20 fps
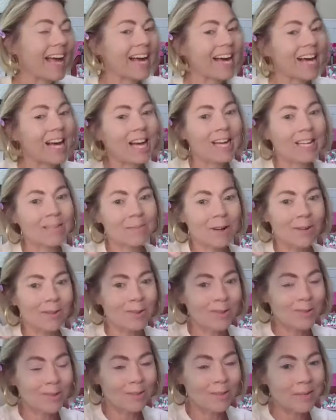I hung my
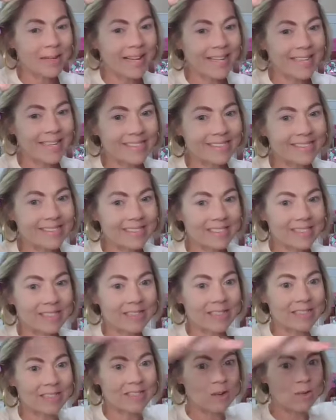roll-up bag
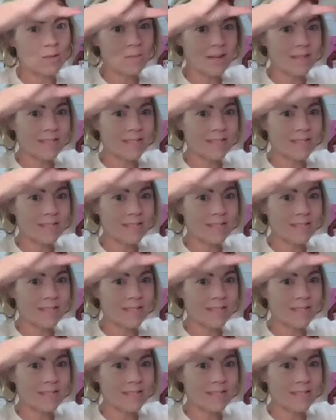on